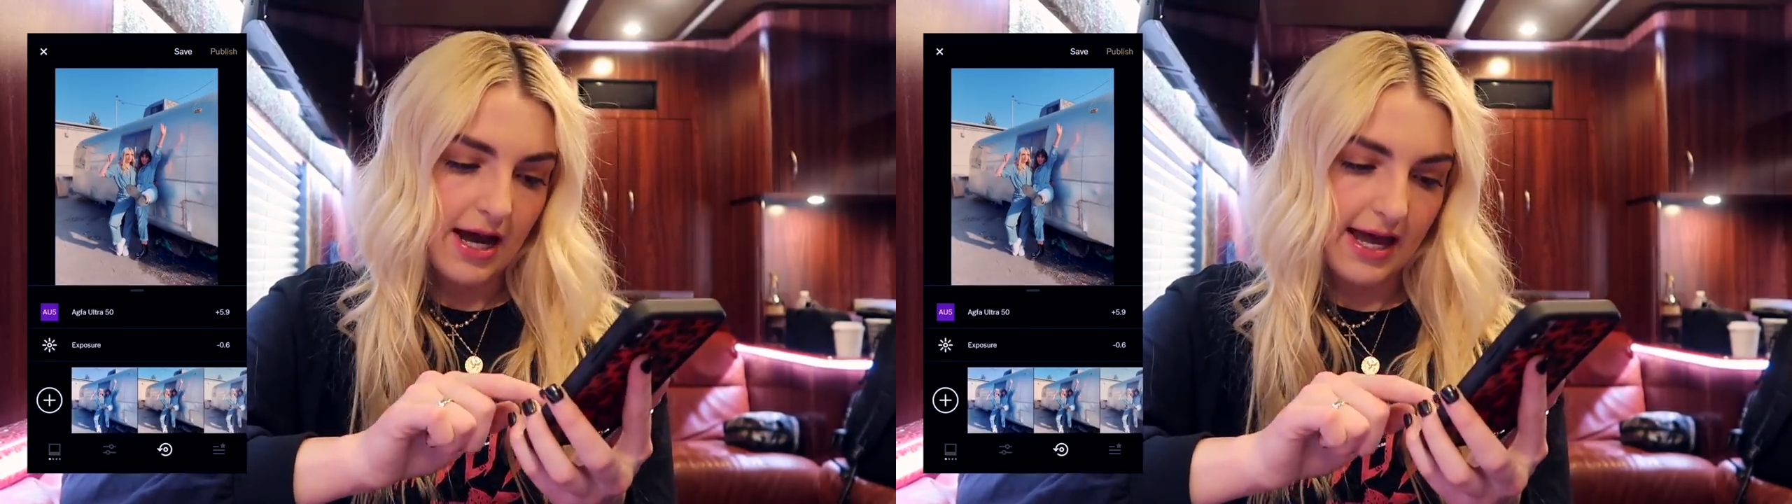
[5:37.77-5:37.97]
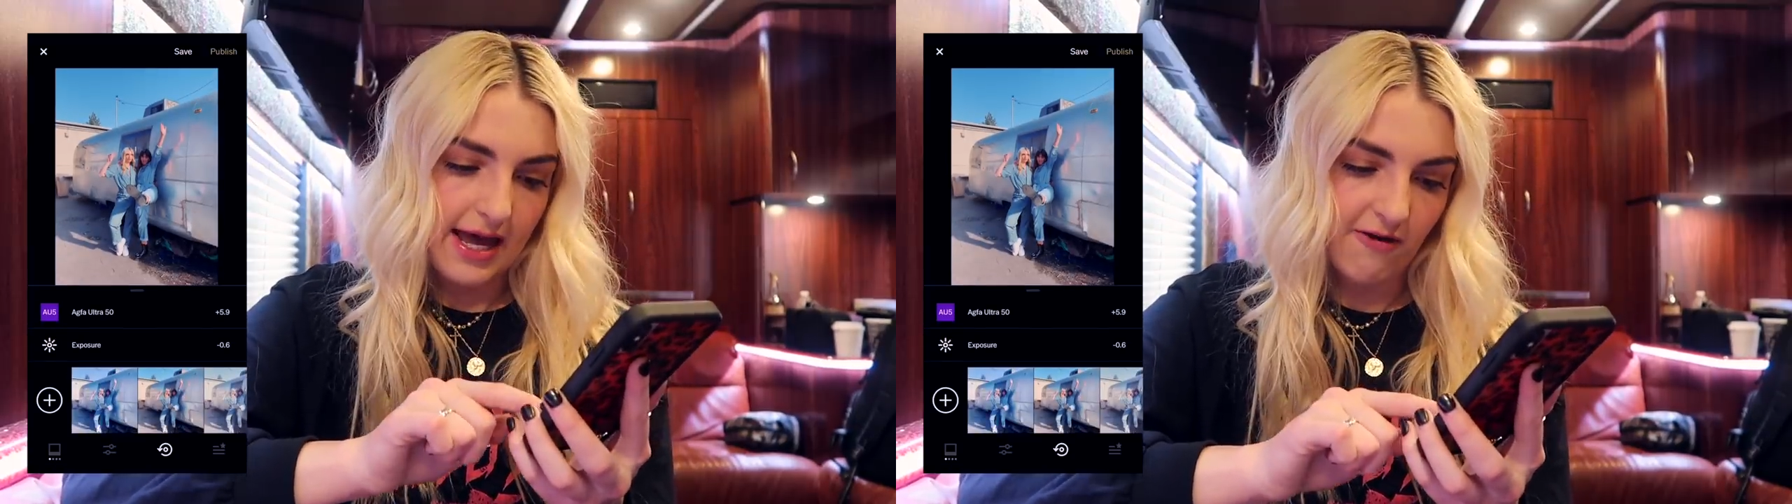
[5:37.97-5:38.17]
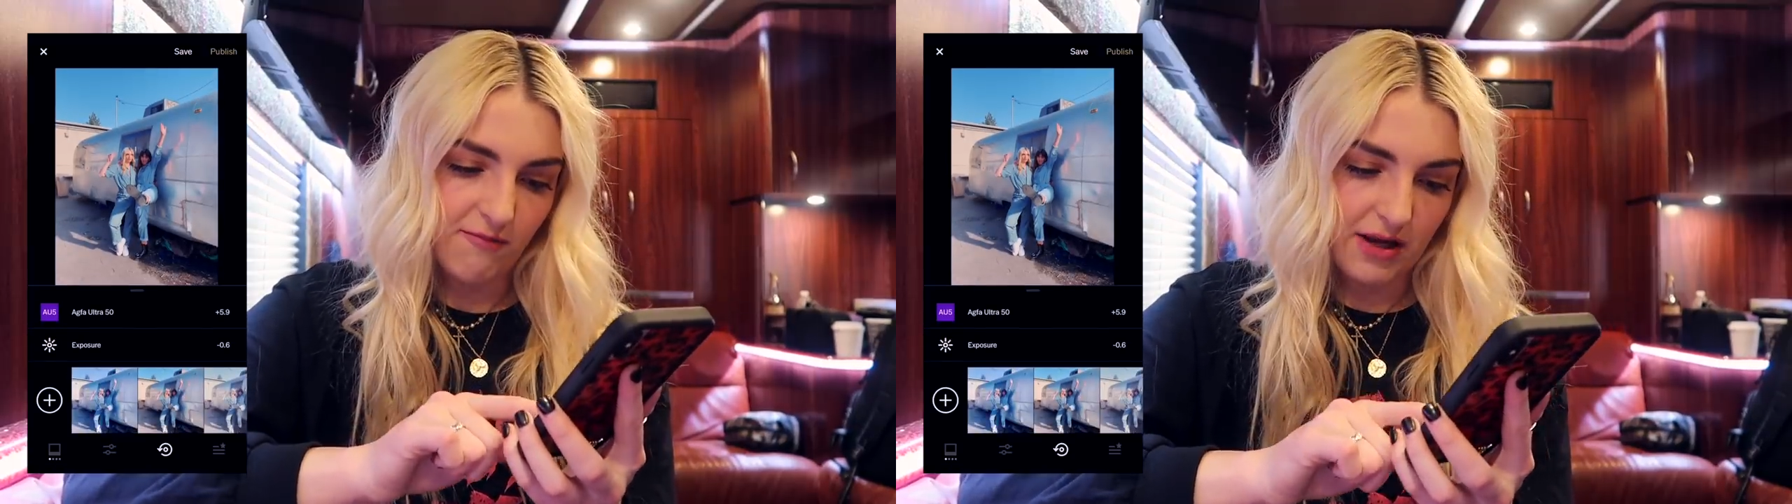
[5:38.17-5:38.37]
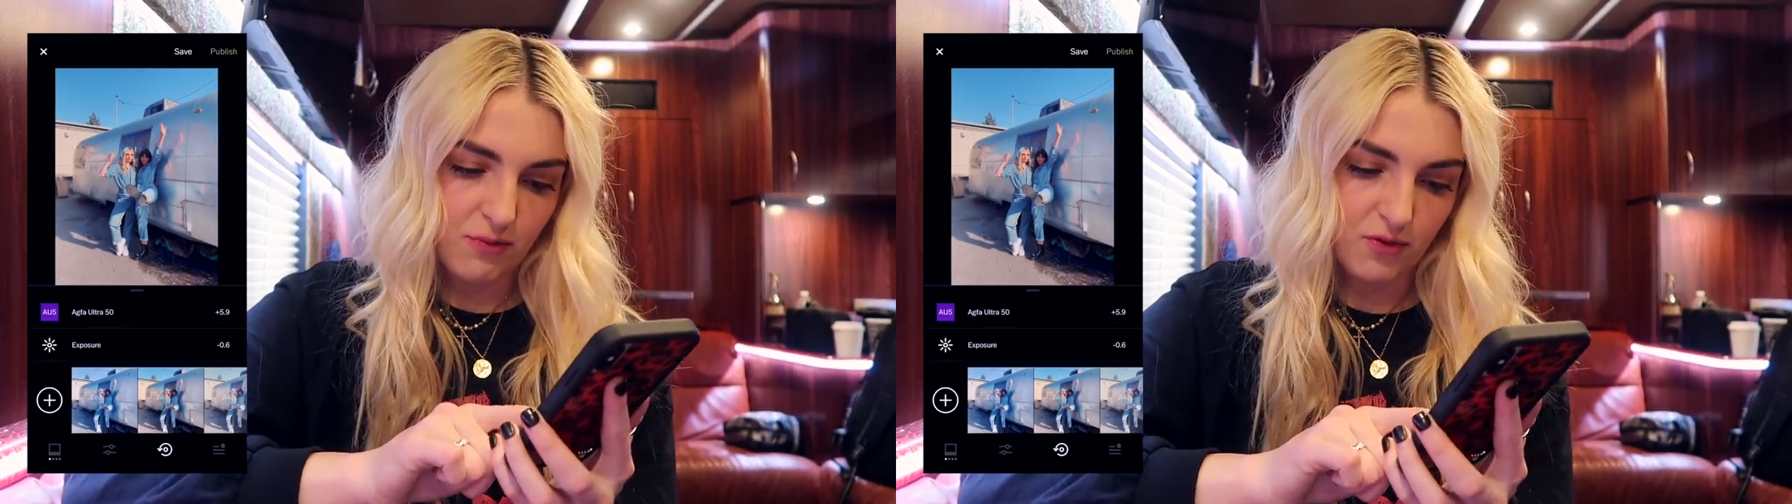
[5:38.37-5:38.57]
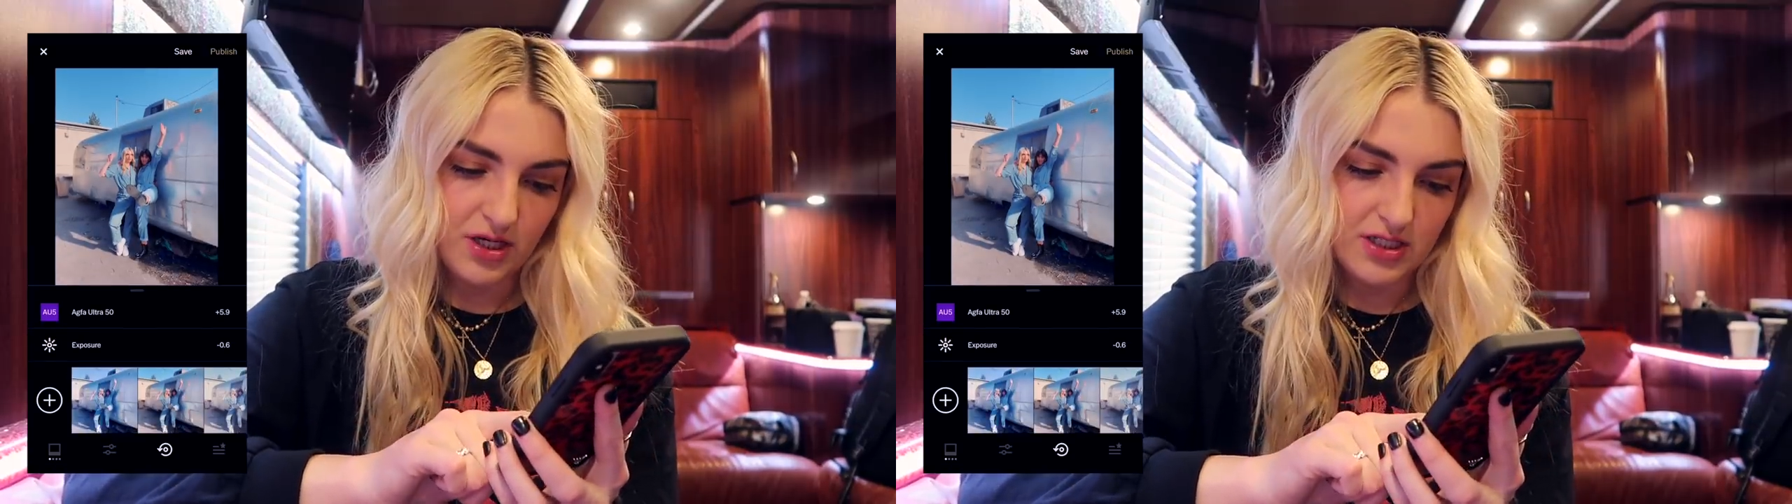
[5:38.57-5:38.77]
I have my
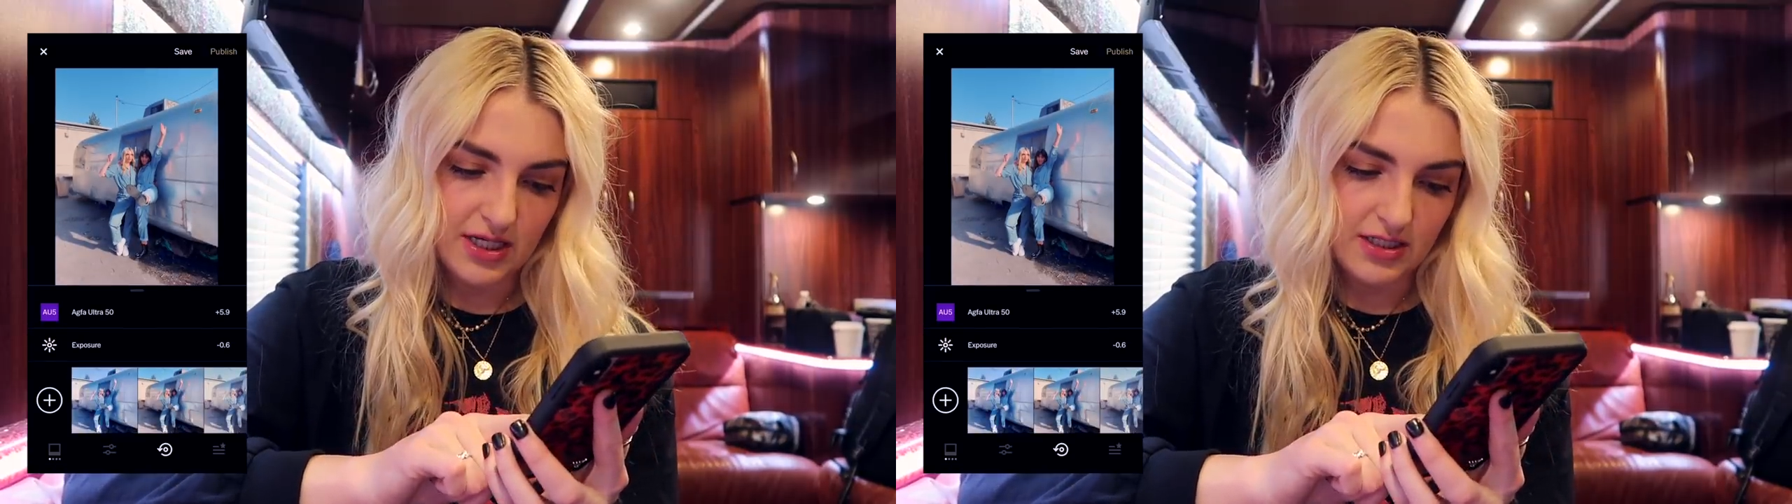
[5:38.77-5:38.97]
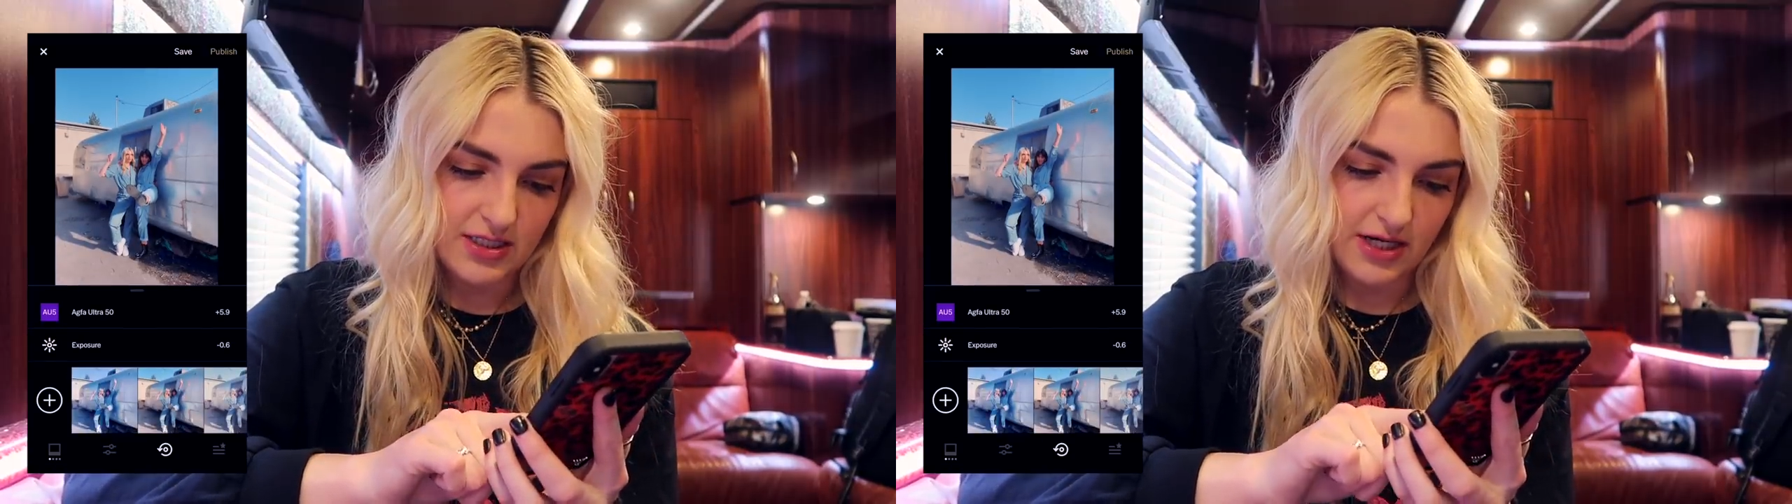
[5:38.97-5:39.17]
presets